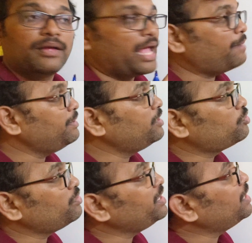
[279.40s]

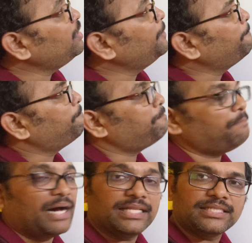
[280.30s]
Hamiltonian
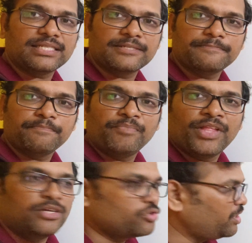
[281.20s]
paths.
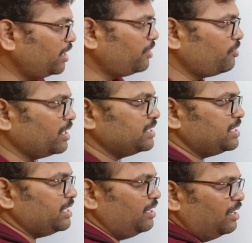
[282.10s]
So here you can
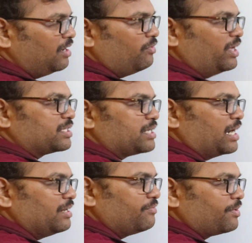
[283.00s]
see we are
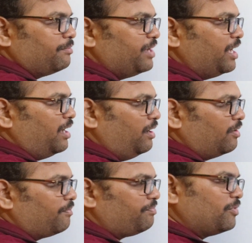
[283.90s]
starting from A
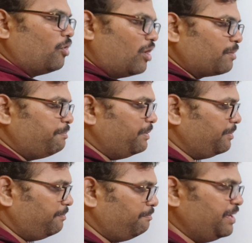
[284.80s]
or
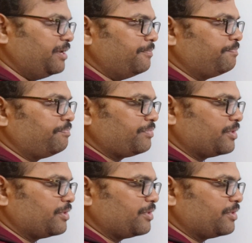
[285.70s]
B.